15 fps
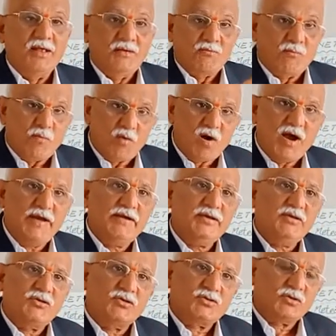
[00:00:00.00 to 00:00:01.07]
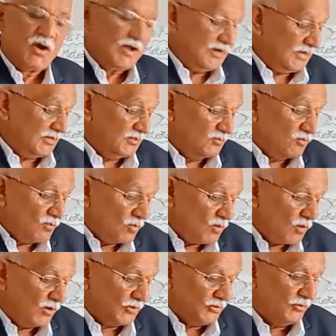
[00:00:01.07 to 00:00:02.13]
Moist soil is
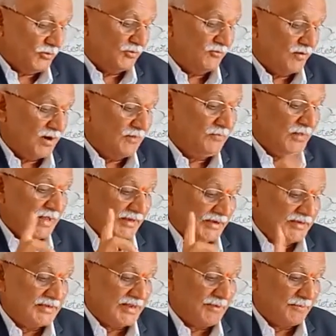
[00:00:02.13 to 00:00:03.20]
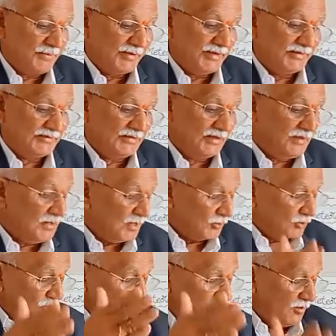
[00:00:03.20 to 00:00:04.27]
more uniform in temperature
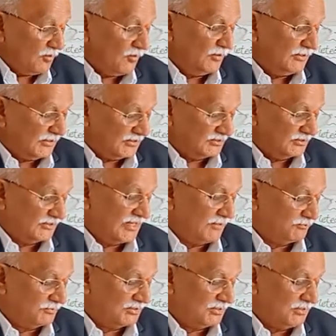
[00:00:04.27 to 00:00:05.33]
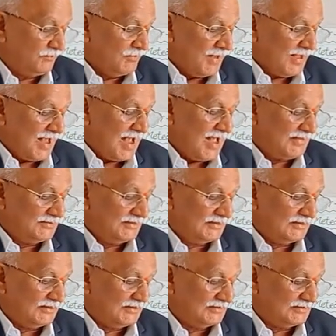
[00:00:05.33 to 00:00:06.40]
throughout its depth, as
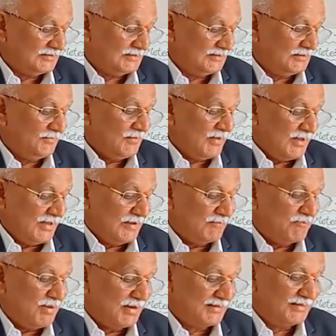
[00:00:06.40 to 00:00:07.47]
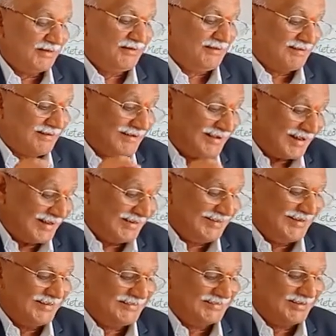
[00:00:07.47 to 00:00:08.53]
it is a better
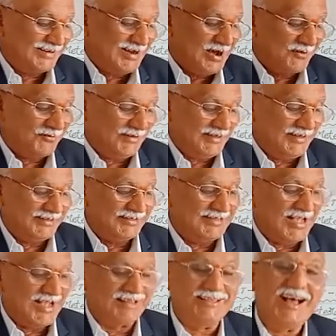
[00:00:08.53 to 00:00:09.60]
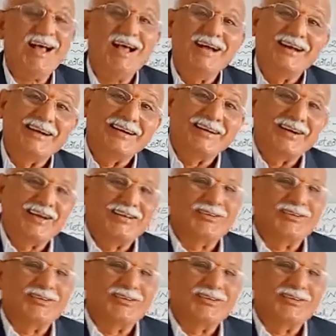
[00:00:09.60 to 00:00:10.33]
conductor of heat than the dry